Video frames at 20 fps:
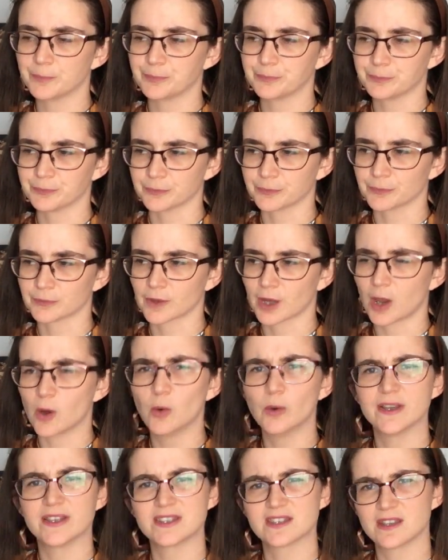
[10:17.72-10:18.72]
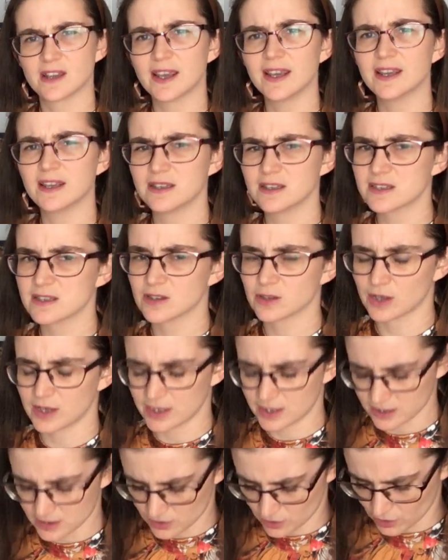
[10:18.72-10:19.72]
Mm. Oh, it
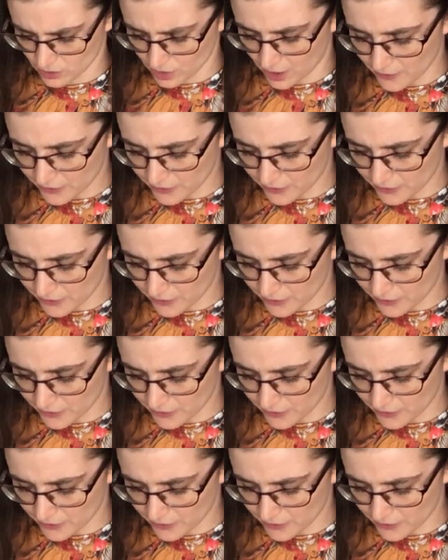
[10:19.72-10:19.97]
is good.